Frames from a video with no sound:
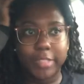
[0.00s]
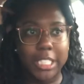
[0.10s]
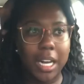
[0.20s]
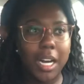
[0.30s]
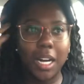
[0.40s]

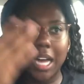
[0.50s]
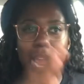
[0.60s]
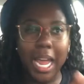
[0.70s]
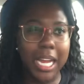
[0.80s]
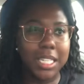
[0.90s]
uh,
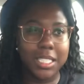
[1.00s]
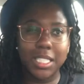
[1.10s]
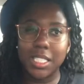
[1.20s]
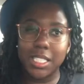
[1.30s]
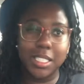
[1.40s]
eight
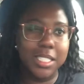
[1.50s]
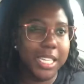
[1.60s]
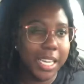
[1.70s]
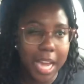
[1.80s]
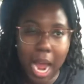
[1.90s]
to
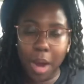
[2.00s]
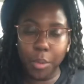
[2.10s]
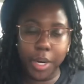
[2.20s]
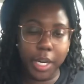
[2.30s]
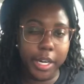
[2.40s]
10
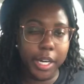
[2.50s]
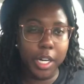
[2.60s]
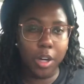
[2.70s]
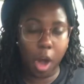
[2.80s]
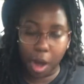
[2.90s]
hour
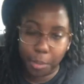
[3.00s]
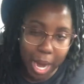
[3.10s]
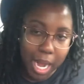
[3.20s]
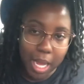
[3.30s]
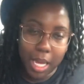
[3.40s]
car
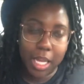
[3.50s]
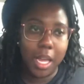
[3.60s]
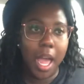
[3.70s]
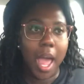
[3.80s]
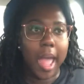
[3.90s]
ride.
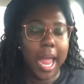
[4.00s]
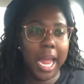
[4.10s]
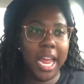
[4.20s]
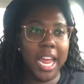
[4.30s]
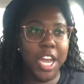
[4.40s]

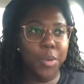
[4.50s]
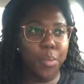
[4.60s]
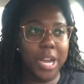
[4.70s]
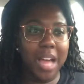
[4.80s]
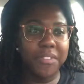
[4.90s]
And
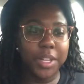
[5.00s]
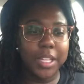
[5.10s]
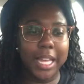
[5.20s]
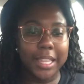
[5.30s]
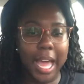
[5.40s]
when I filled
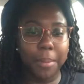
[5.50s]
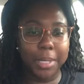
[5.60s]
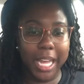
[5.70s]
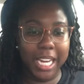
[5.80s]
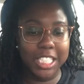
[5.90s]
out the
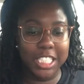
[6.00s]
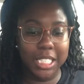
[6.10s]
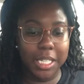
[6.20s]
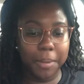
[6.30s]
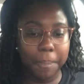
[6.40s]
application,